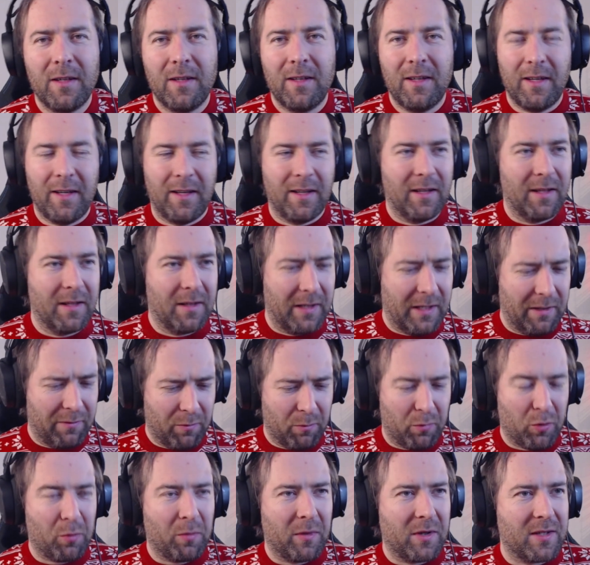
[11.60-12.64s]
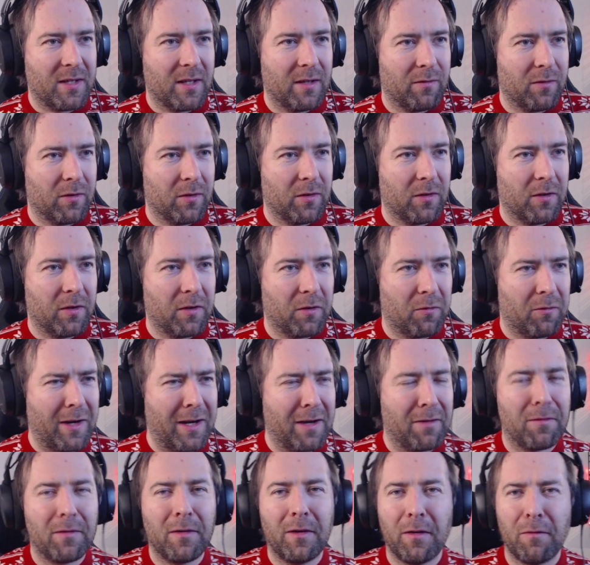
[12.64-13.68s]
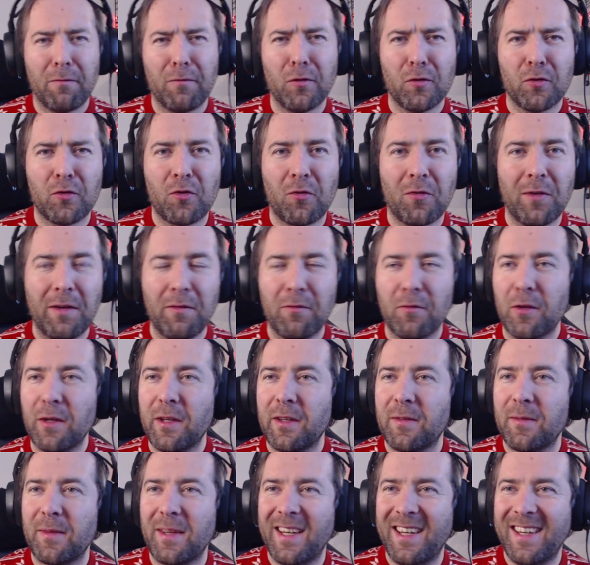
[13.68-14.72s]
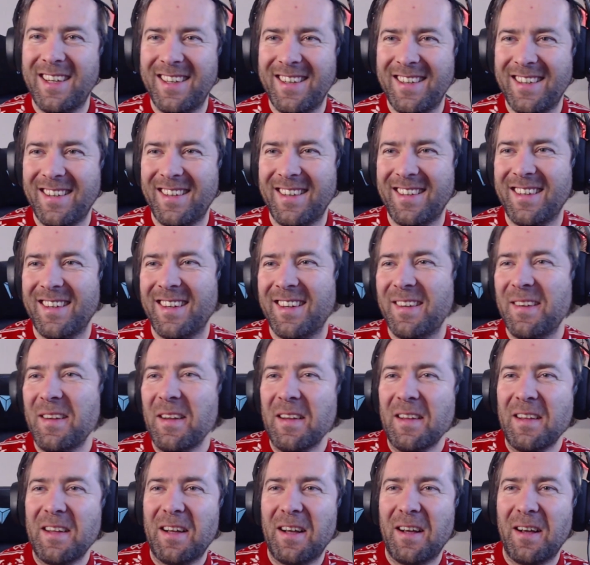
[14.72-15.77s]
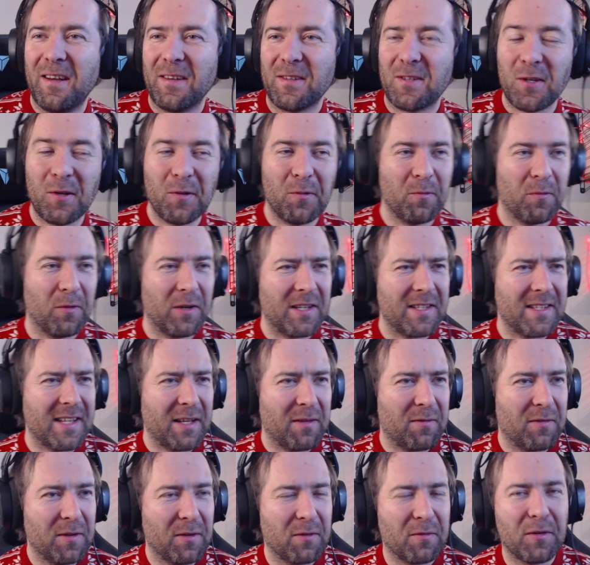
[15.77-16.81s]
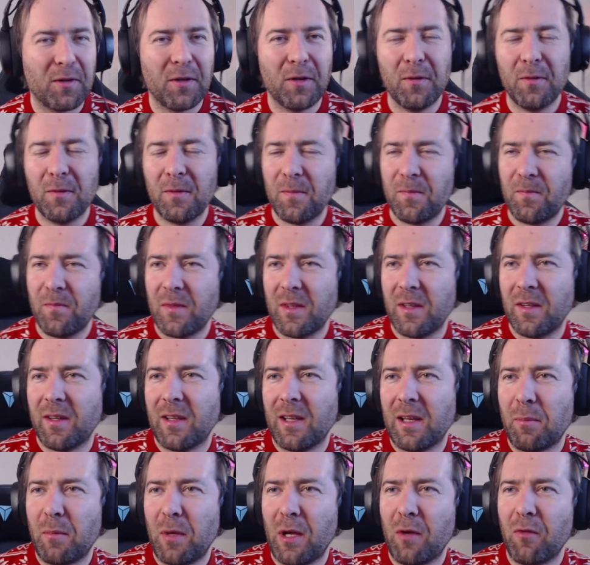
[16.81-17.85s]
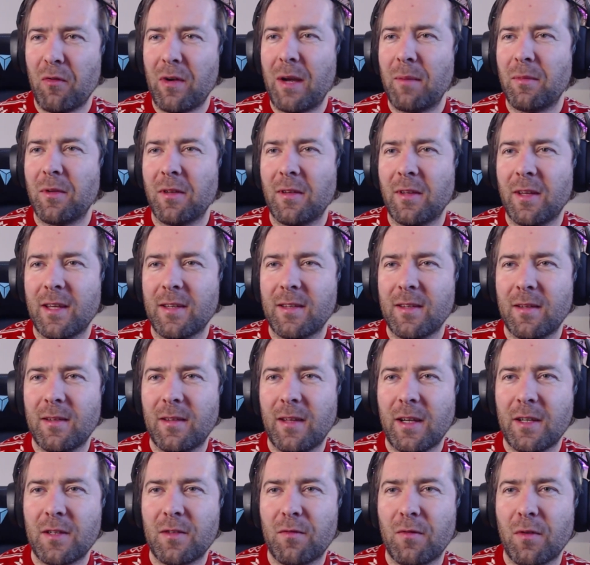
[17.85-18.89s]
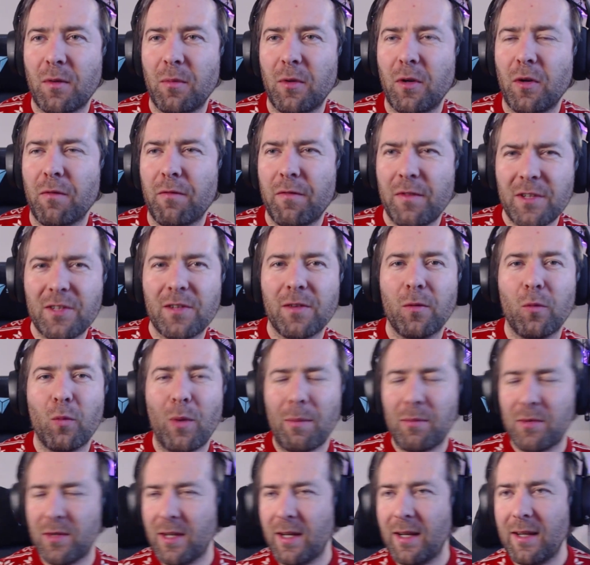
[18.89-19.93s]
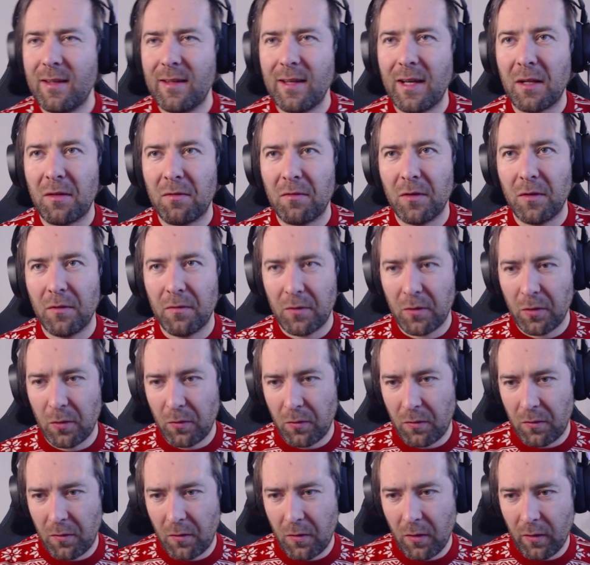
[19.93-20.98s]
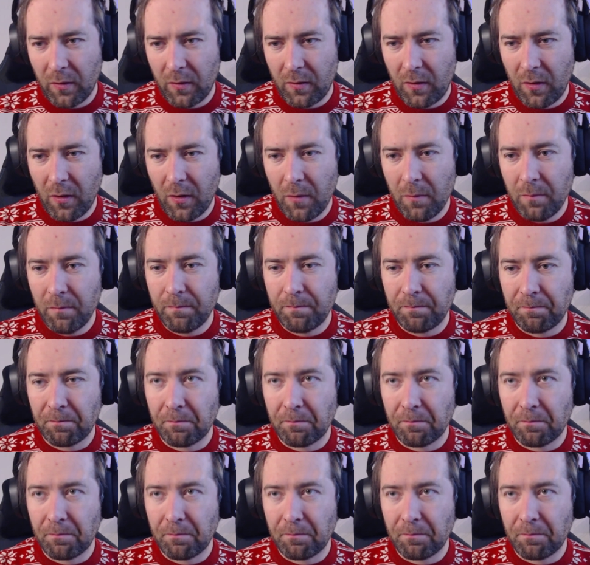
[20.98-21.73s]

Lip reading: And I'll even put myself on the rare full screen for this. So what is Advent of Code? Let me grab the text from the official website, adventofcode.com.